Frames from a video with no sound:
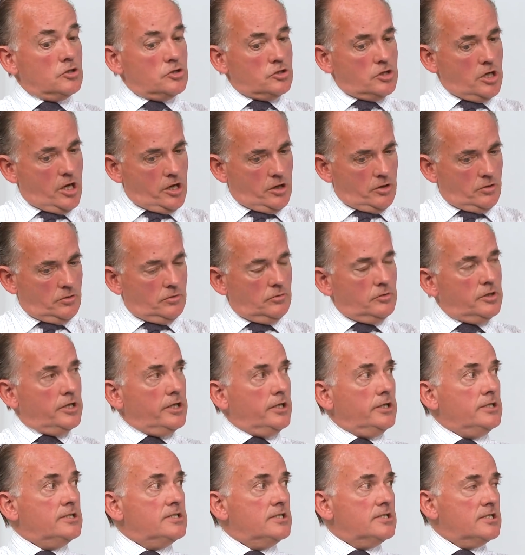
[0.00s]
so
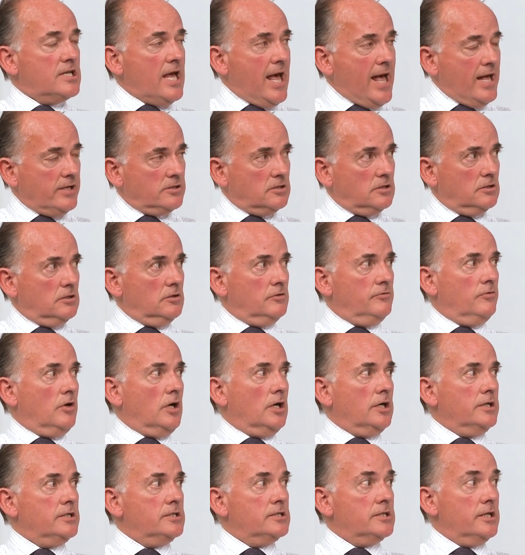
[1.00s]
the standard
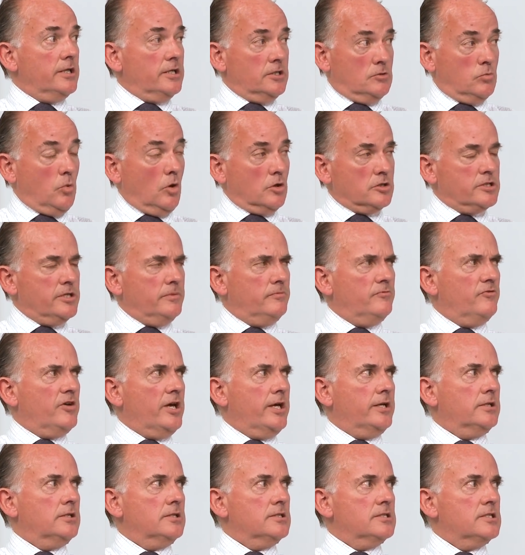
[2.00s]
advice is what Tim
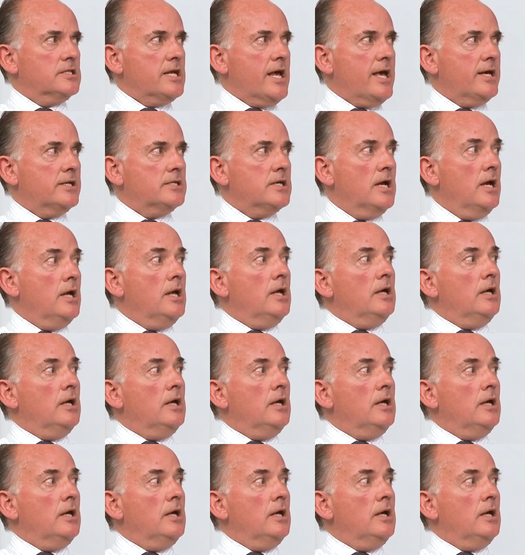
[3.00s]
Vane has said,